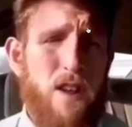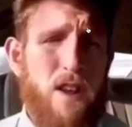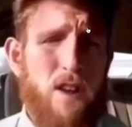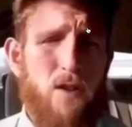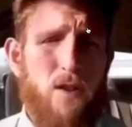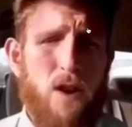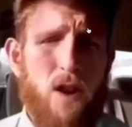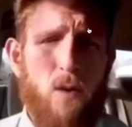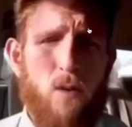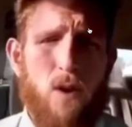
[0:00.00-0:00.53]
Let's
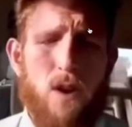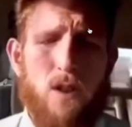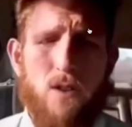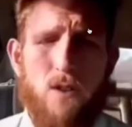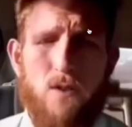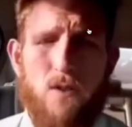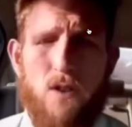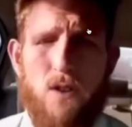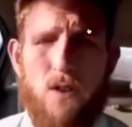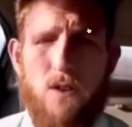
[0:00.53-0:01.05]
take a look at one of
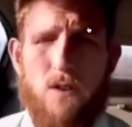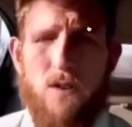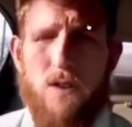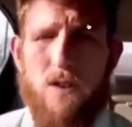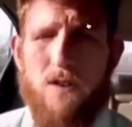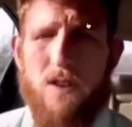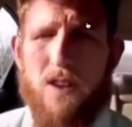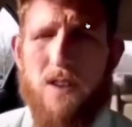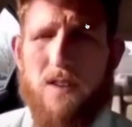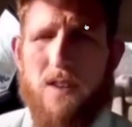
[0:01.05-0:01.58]
those
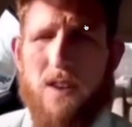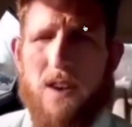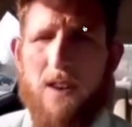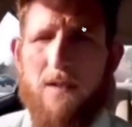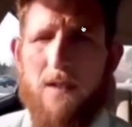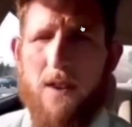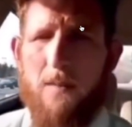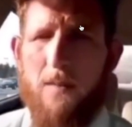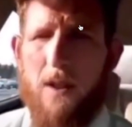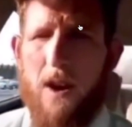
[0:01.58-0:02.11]
curses and see
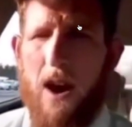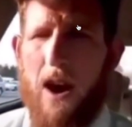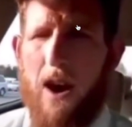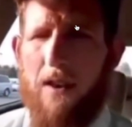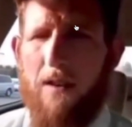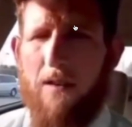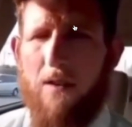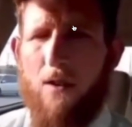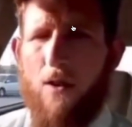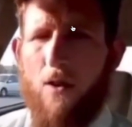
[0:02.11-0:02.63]
if it
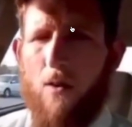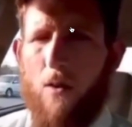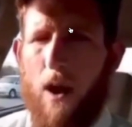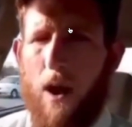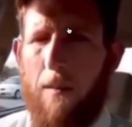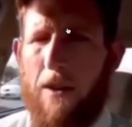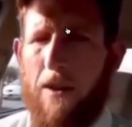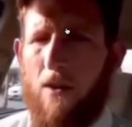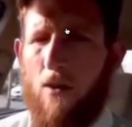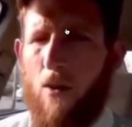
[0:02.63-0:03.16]
applies.
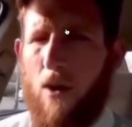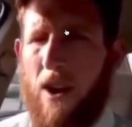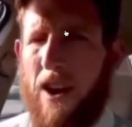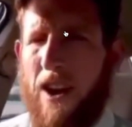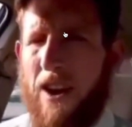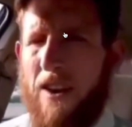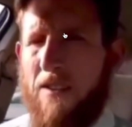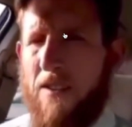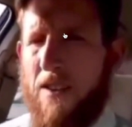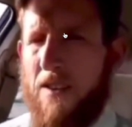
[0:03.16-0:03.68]
Deuteronomy
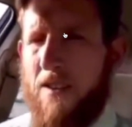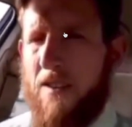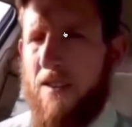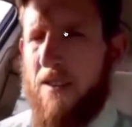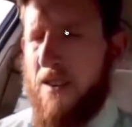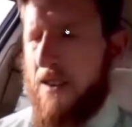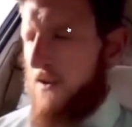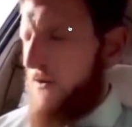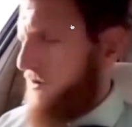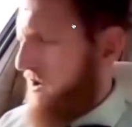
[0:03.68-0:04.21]

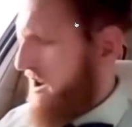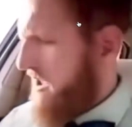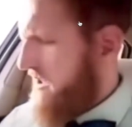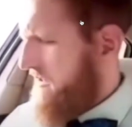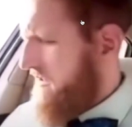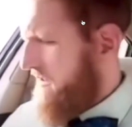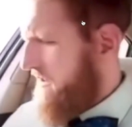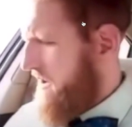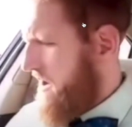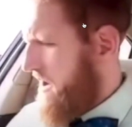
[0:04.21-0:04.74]
28:66
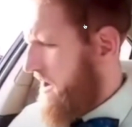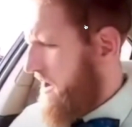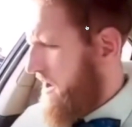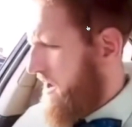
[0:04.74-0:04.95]
reads,